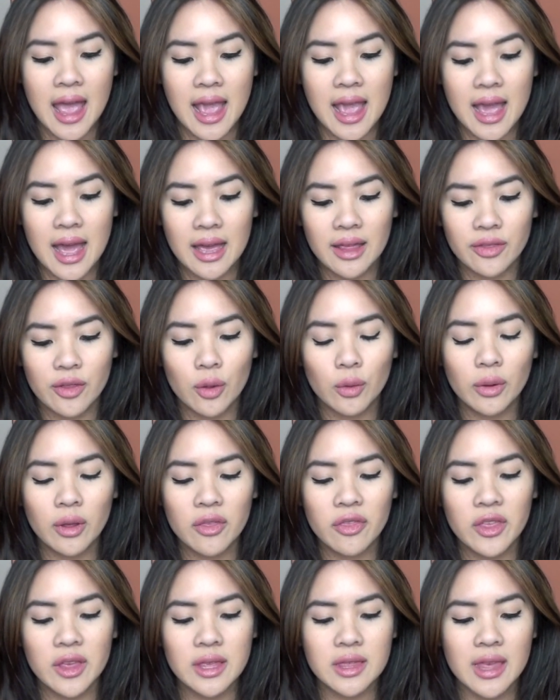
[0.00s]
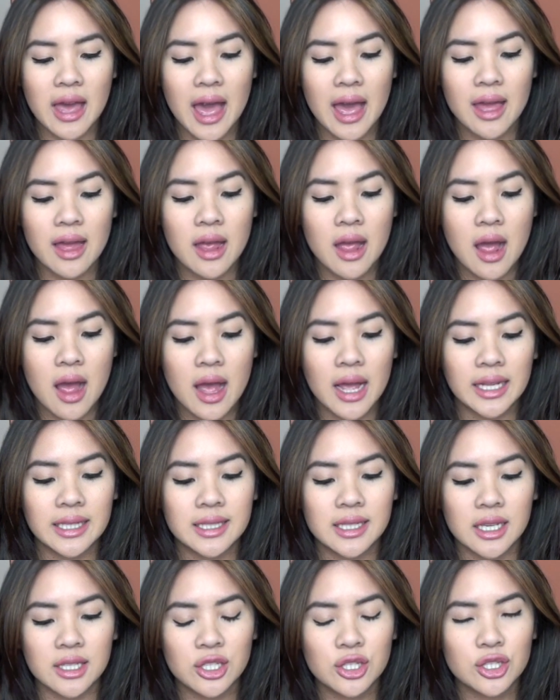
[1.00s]
And the only thing that
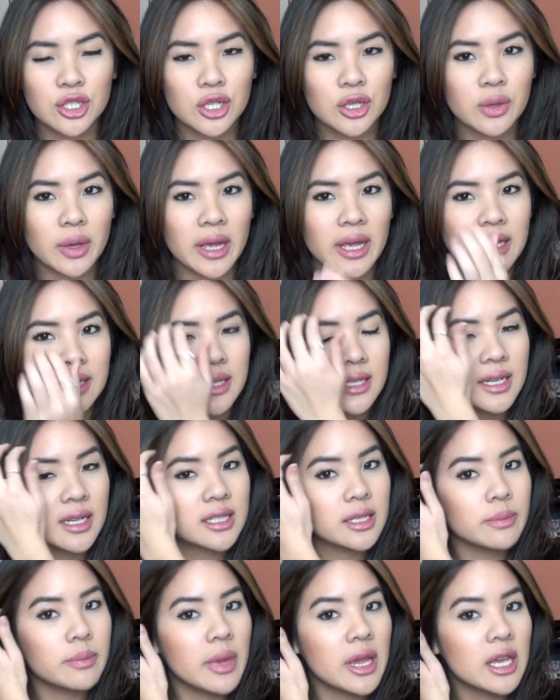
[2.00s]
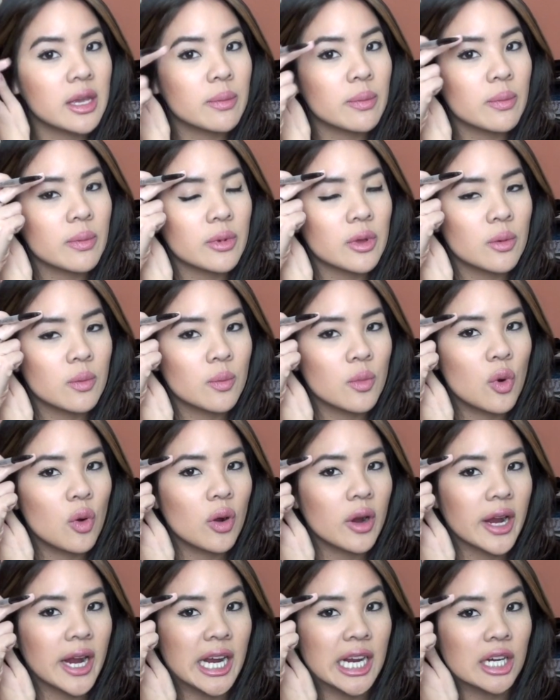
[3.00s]
it doesn't do is it doesn't make
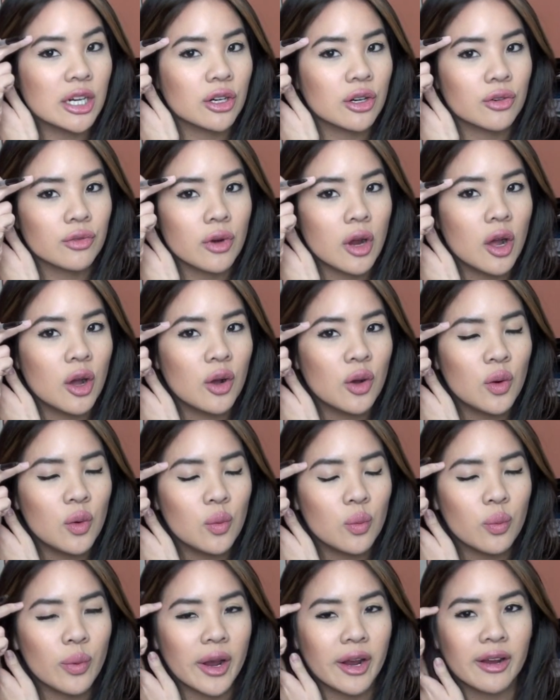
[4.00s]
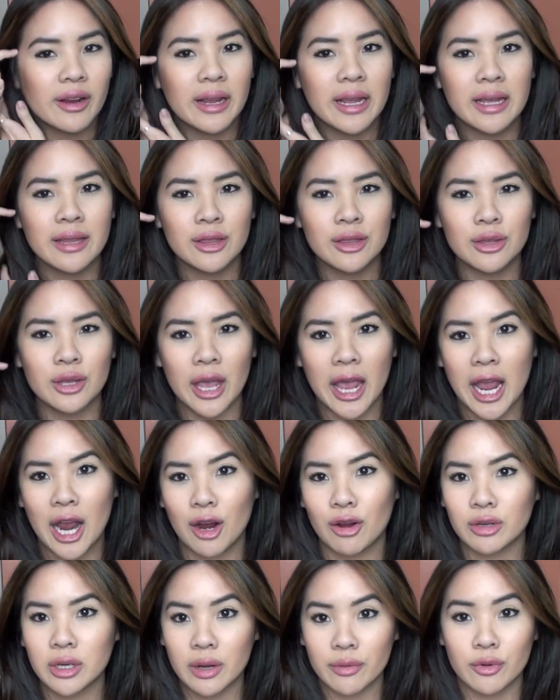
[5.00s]
more hair grow where the
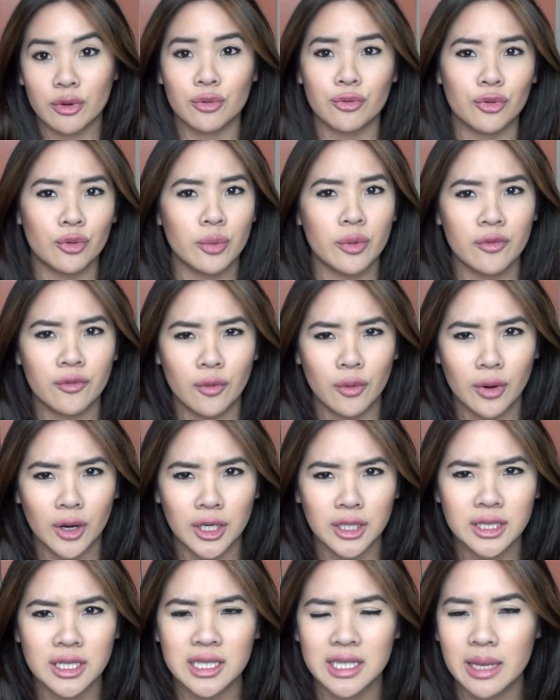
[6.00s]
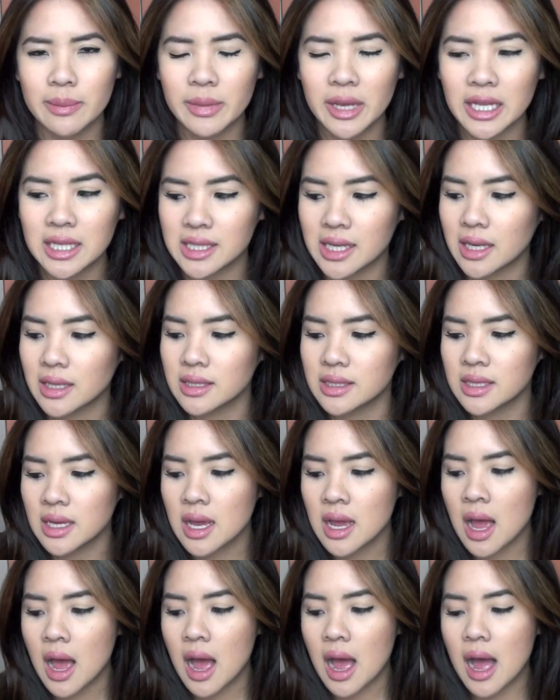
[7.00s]
hair never grew before. Does that make sense?
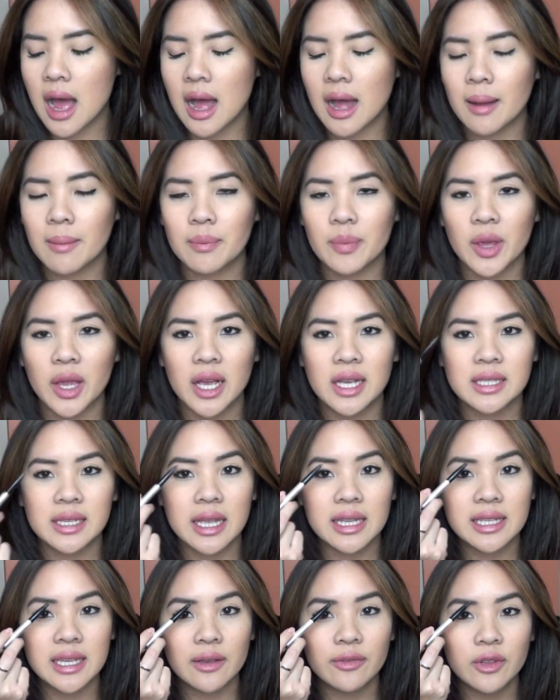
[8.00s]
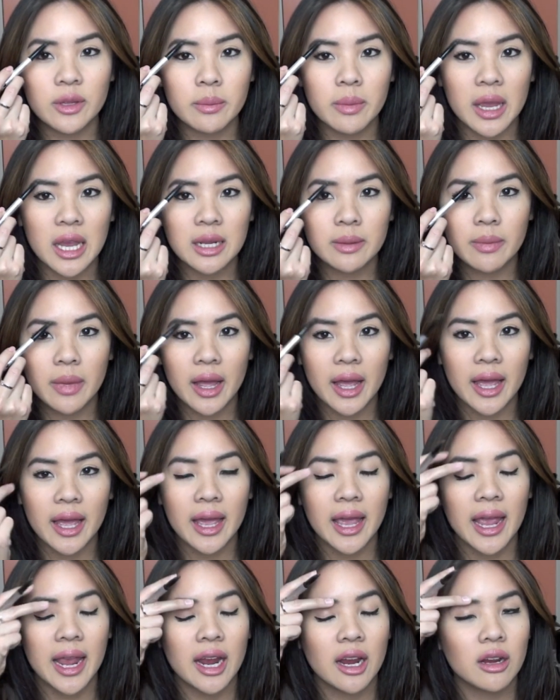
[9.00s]
Because it definitely made my
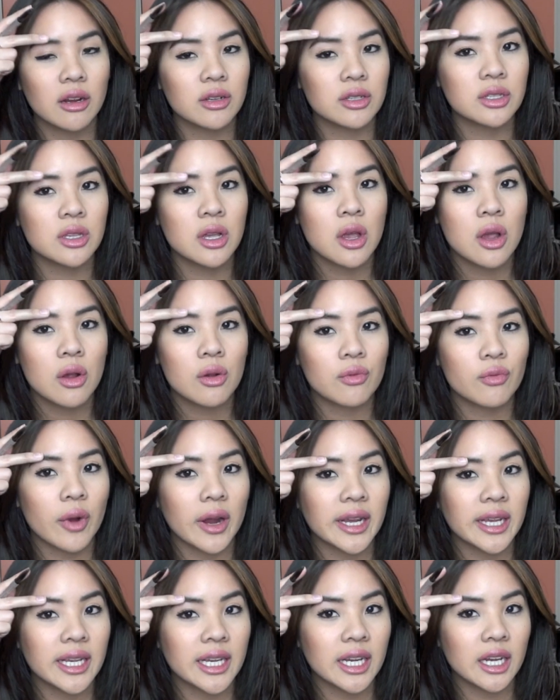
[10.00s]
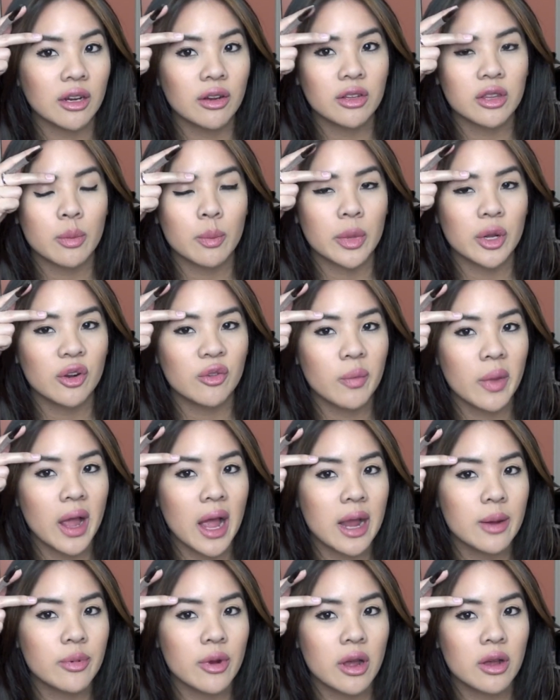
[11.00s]
hairs right here in the middle of
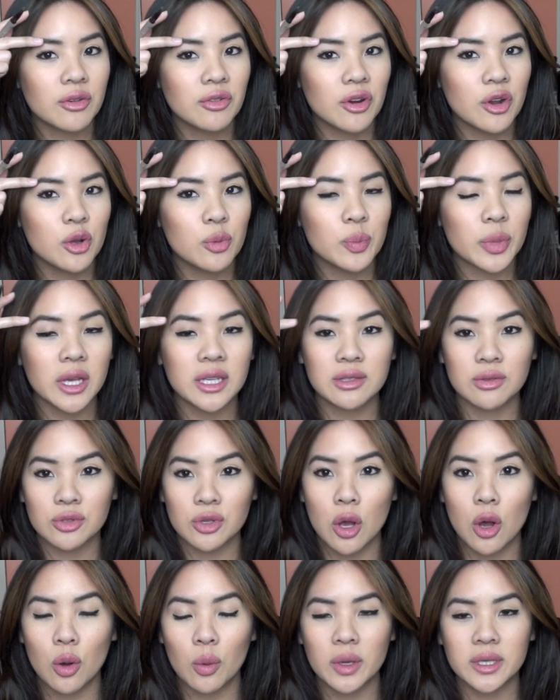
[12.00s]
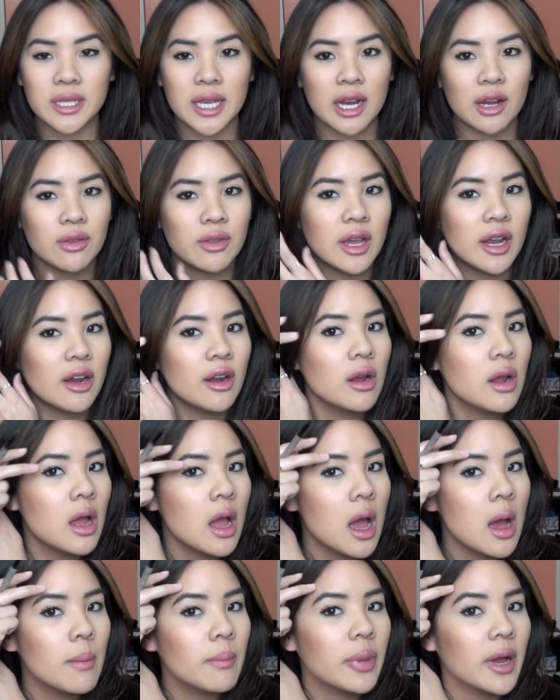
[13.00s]
my eyebrow grow, because there's always hair there.
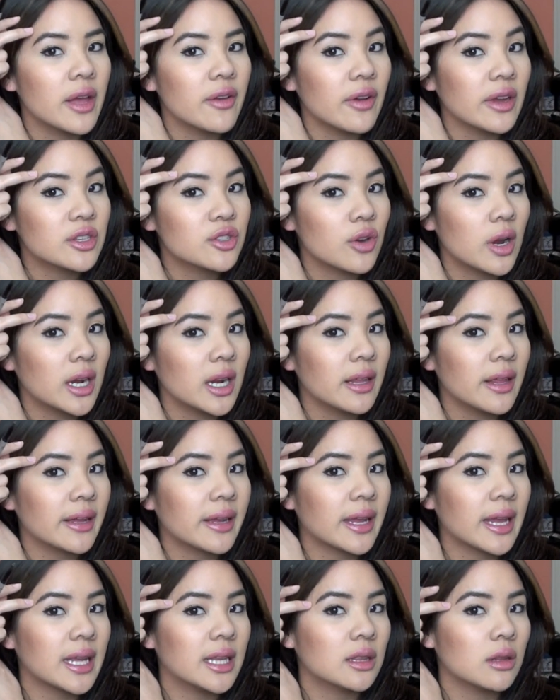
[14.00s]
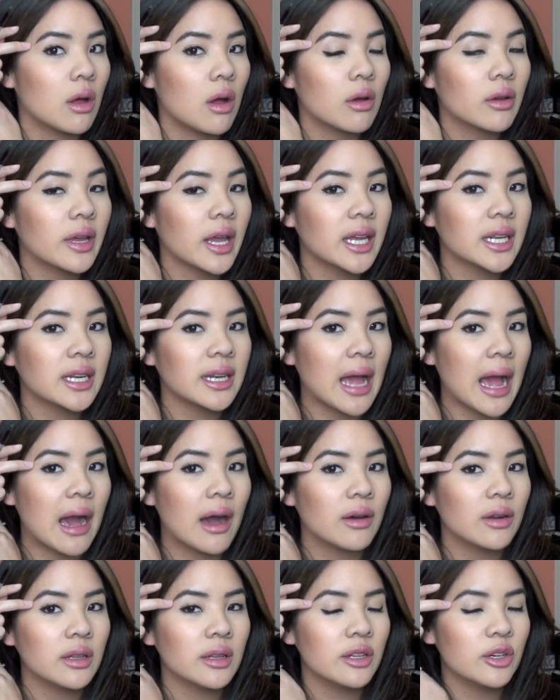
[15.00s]
But if I try to like elongate it
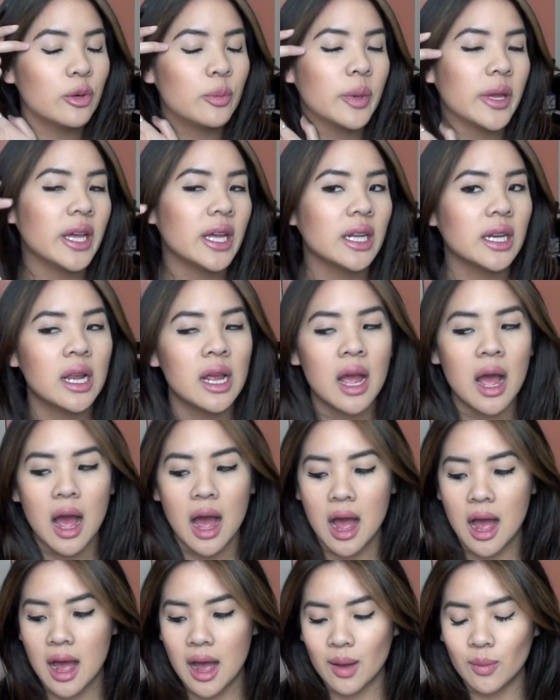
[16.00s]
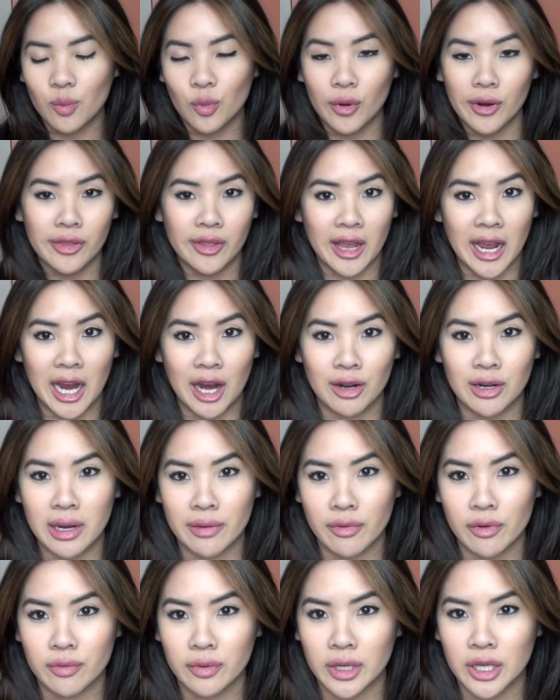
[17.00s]
out a little bit, where the hair
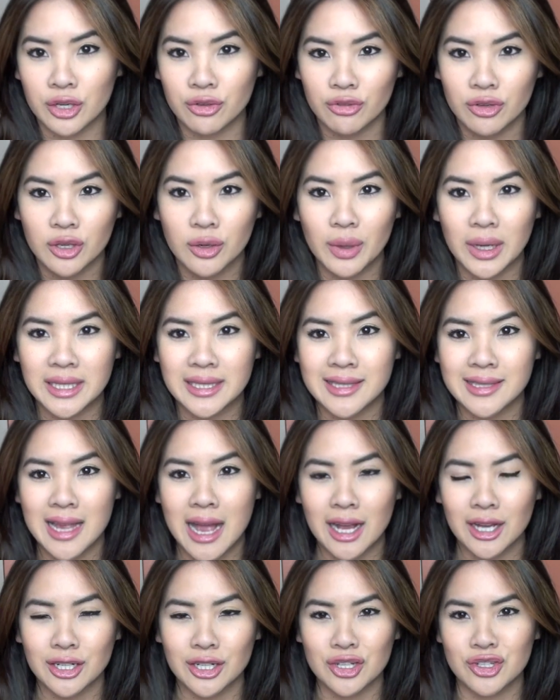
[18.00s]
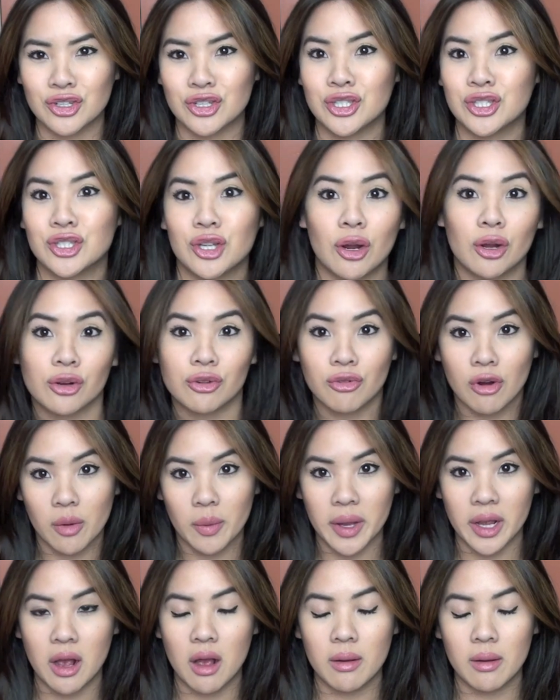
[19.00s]
never really grew, it's not gonna just start
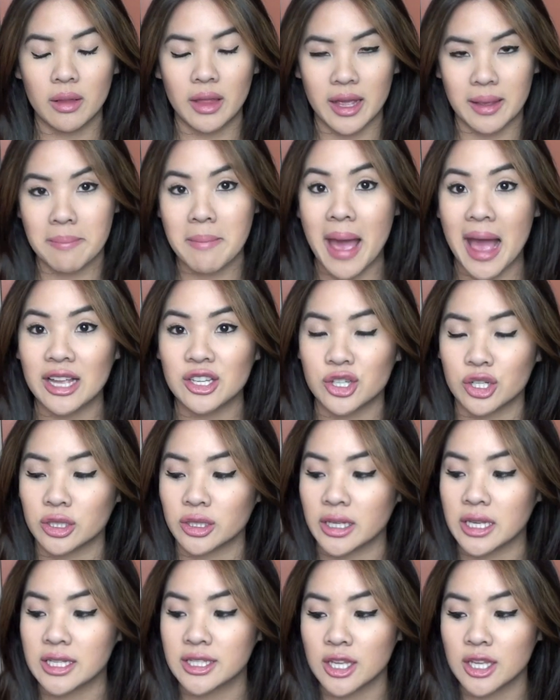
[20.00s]
growing like magically.